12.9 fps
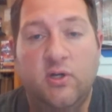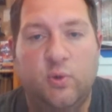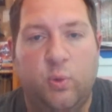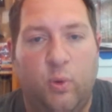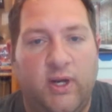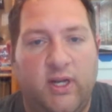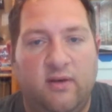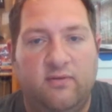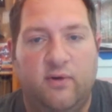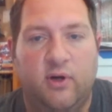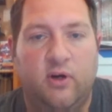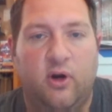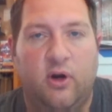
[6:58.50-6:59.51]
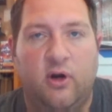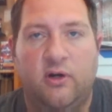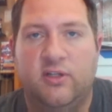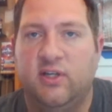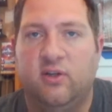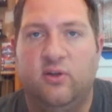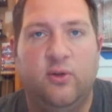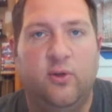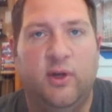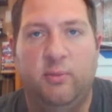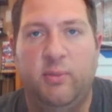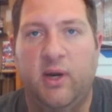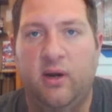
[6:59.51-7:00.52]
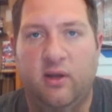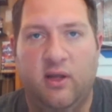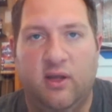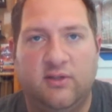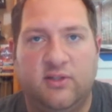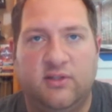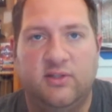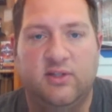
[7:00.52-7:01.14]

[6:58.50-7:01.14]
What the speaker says: 20 different cards, including parallels and